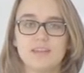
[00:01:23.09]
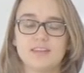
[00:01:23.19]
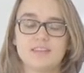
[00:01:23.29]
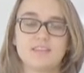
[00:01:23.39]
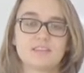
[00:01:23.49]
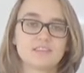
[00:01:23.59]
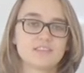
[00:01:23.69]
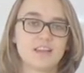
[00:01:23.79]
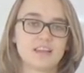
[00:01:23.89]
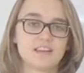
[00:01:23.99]
Then there's the
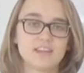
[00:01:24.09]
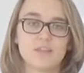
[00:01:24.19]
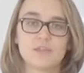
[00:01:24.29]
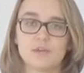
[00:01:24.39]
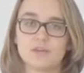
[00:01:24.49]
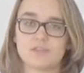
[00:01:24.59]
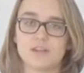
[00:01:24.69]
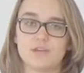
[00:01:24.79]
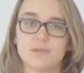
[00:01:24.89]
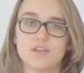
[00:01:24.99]
second and third
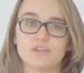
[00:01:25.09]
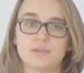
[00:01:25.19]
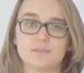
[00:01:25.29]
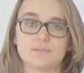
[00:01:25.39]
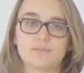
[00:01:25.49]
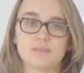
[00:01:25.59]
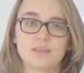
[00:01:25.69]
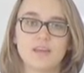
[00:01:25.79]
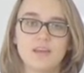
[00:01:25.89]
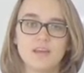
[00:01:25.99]
generation.
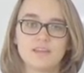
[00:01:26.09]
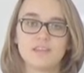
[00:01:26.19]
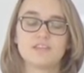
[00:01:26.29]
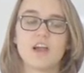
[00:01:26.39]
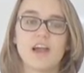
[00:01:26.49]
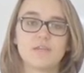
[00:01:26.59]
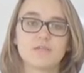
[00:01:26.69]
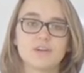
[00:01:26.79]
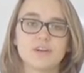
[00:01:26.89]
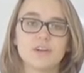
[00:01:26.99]
These are
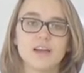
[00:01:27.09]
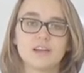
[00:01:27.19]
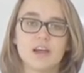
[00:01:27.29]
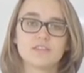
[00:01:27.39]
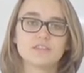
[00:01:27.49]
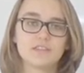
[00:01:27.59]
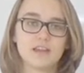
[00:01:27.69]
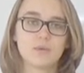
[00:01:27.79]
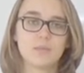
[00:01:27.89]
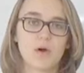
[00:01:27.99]
heavier and
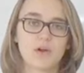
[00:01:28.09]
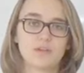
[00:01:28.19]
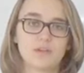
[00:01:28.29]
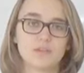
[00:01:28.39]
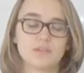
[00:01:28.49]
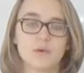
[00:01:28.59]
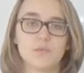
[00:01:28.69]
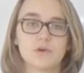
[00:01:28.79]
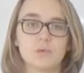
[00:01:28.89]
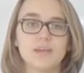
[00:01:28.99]
unstable particles that
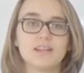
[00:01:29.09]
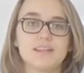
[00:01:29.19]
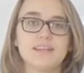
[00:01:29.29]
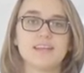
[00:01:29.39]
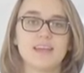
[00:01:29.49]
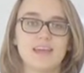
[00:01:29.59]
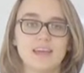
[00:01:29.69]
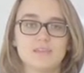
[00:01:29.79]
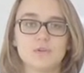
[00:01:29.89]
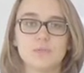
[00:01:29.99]
will quickly decay
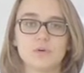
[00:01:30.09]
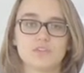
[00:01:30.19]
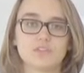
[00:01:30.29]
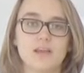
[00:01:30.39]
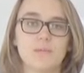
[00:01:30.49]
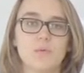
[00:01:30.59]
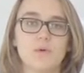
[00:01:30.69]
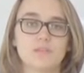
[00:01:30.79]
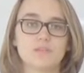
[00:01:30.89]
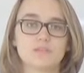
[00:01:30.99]
into more stable
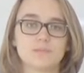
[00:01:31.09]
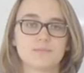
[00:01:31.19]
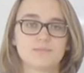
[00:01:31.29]
ones.